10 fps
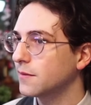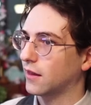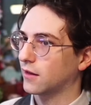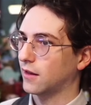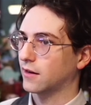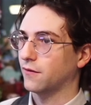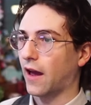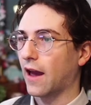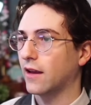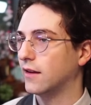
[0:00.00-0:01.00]
They collect V
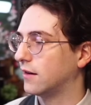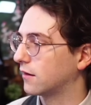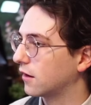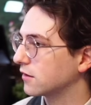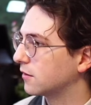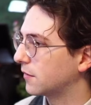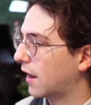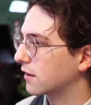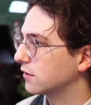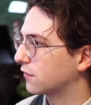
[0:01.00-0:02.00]
A T and custom
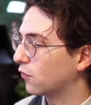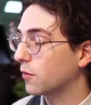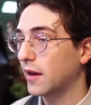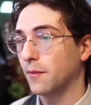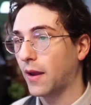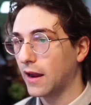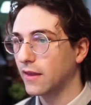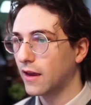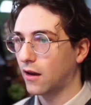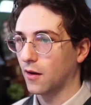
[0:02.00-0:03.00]
taxes for me and pay
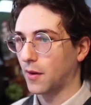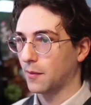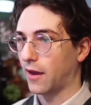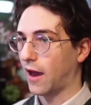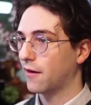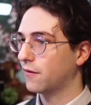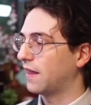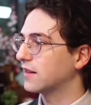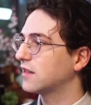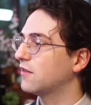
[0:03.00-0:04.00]
that on my behalf.
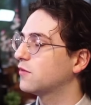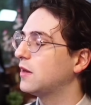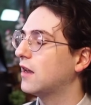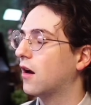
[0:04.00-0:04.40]
That saves me